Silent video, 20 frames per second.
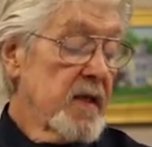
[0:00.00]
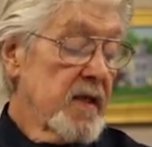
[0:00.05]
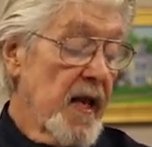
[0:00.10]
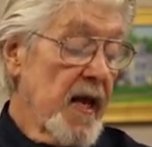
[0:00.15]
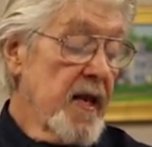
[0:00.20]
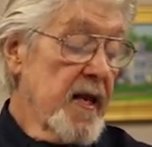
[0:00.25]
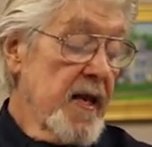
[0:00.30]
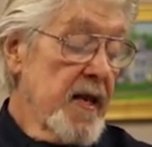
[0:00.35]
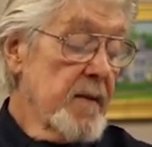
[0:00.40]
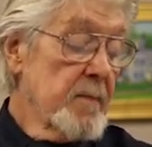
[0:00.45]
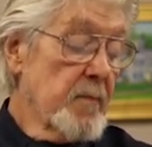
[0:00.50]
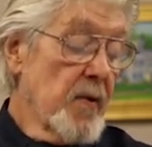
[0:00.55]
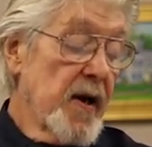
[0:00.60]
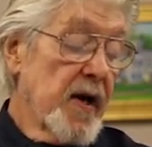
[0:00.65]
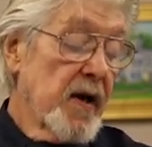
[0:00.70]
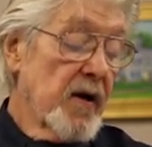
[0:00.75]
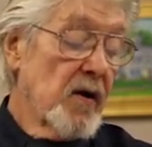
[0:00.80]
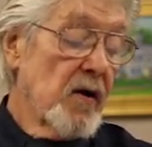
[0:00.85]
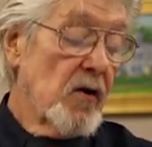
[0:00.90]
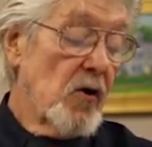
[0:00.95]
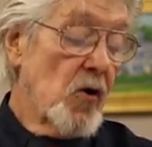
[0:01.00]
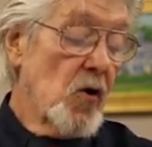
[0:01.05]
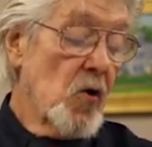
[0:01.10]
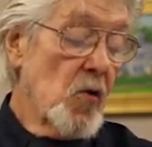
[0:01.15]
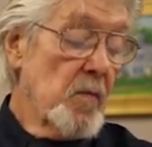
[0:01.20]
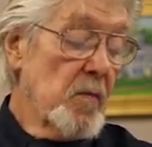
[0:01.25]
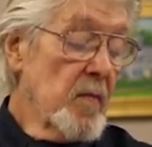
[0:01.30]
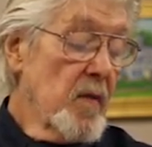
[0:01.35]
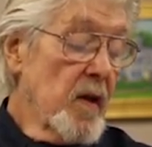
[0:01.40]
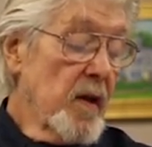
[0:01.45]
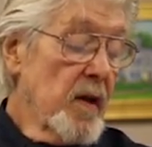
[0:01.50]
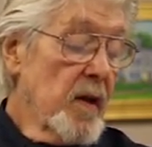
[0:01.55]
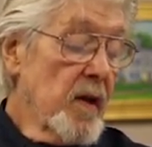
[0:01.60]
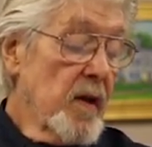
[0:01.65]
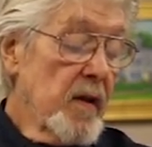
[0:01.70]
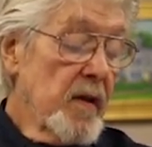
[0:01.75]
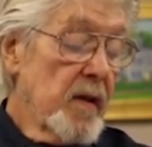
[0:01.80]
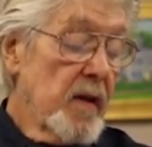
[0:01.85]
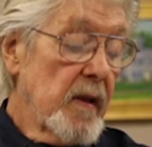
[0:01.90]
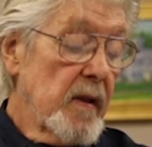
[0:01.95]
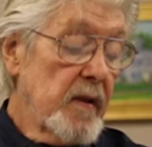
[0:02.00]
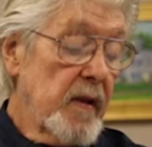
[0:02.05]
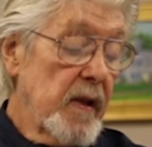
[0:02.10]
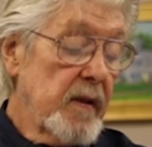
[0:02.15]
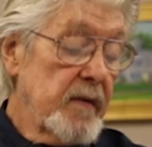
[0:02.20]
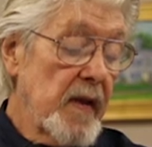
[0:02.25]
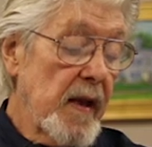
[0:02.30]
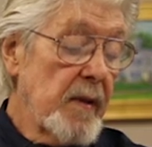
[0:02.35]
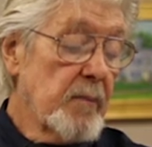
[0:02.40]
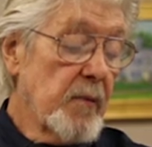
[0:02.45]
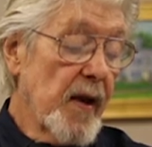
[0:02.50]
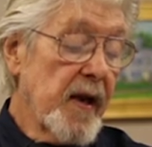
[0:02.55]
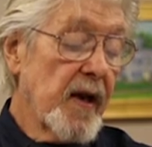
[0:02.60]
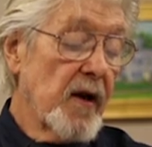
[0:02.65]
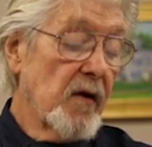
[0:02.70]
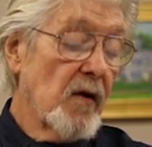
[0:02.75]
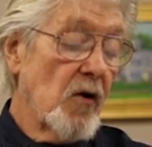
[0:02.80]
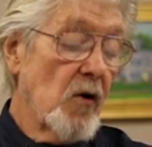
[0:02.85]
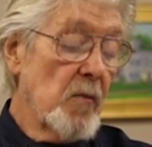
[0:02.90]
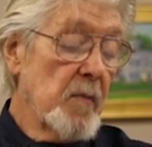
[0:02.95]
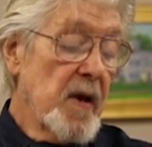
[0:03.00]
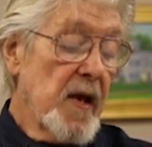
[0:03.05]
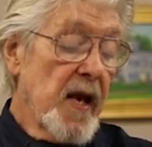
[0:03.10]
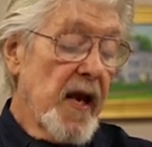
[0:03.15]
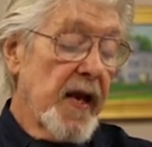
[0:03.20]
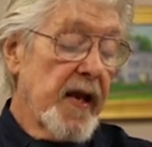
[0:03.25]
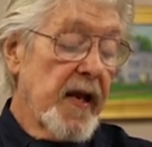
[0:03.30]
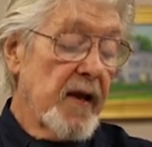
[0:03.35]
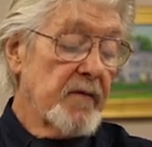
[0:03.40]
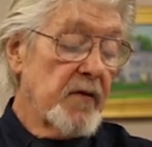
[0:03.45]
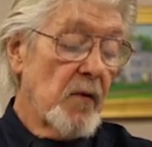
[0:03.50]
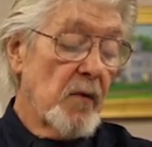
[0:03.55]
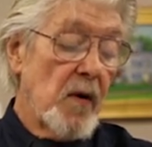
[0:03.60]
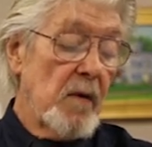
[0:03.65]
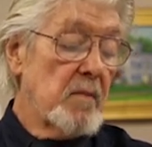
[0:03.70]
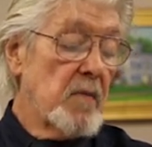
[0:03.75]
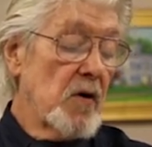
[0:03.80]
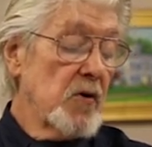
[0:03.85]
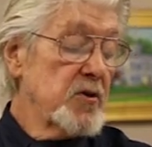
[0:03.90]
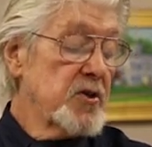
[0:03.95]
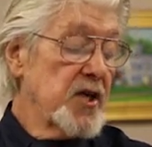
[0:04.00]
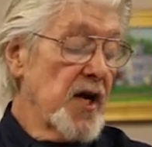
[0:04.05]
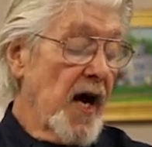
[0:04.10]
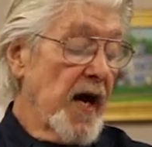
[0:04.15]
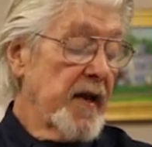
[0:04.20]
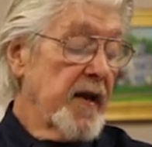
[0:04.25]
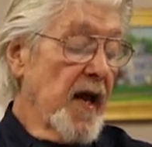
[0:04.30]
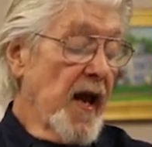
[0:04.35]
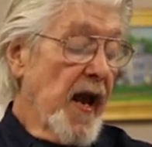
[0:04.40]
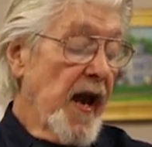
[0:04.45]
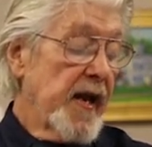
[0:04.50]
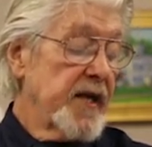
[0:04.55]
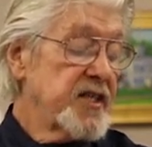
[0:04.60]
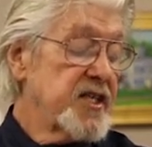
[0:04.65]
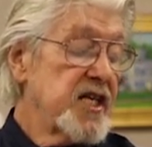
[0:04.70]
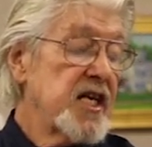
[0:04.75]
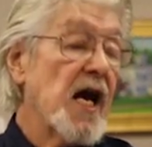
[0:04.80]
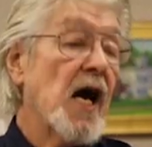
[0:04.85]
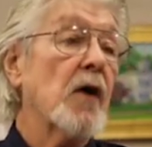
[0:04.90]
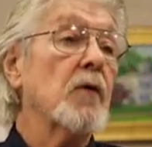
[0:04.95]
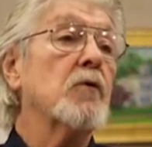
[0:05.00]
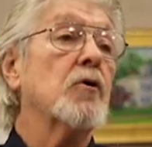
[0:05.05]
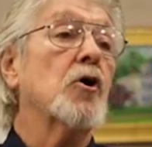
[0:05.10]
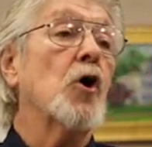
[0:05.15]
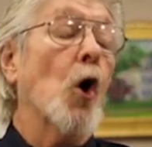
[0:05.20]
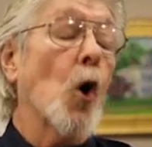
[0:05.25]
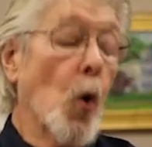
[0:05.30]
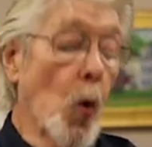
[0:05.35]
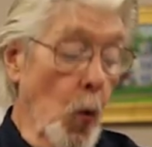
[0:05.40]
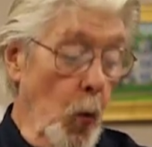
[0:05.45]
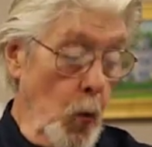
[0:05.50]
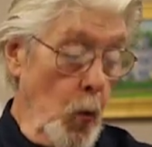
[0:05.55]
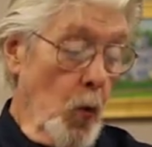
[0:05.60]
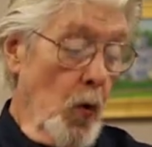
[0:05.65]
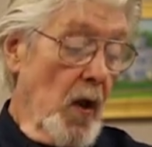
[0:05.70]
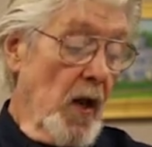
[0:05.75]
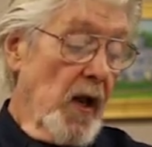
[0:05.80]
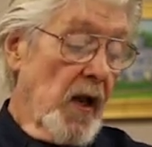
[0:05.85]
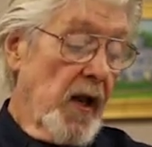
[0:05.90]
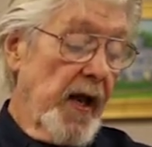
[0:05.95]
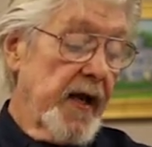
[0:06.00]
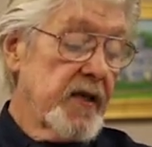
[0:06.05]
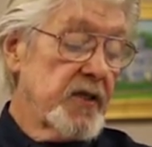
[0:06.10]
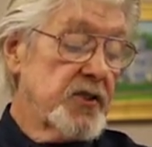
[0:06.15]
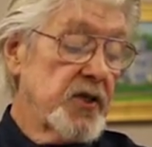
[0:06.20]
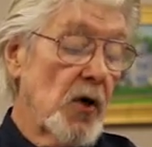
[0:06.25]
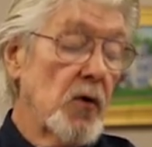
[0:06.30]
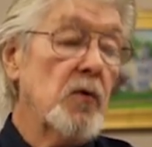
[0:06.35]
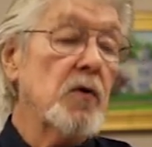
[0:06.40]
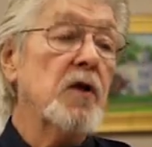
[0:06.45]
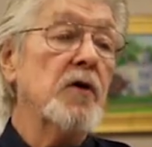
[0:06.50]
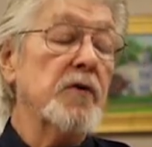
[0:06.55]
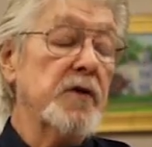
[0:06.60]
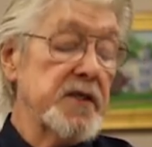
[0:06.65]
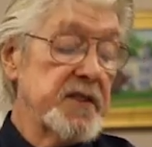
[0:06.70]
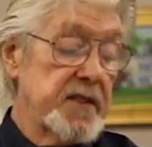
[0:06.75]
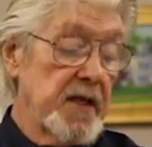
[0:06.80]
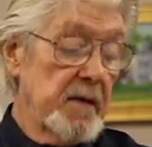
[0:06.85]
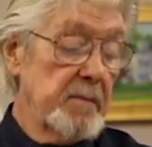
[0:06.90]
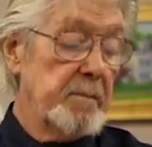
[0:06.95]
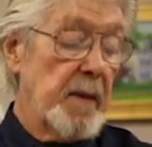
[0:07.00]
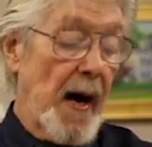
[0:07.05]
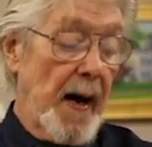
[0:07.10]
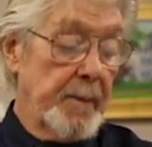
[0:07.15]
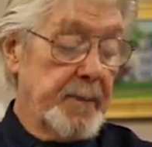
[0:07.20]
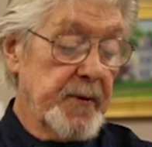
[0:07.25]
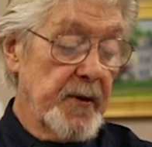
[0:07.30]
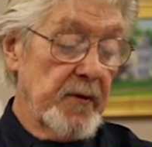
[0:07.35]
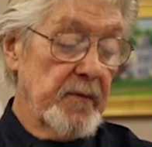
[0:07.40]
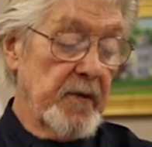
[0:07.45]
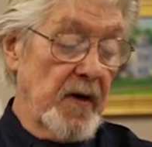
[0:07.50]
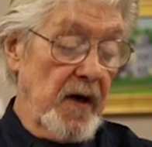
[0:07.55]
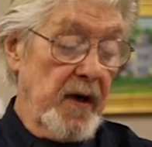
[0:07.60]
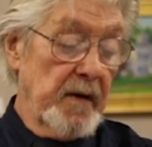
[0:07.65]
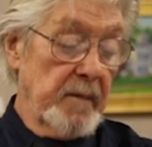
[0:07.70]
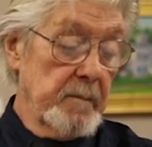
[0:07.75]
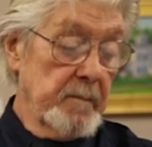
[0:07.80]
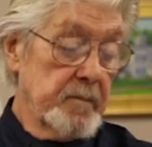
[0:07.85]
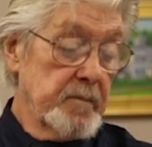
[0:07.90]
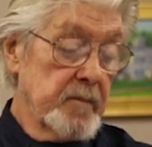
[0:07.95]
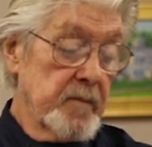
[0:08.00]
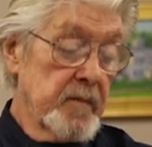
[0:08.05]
Then he bring her home. Then they bring her home and give her one more shot, and she out cold, like Joe Louis done bopped her one.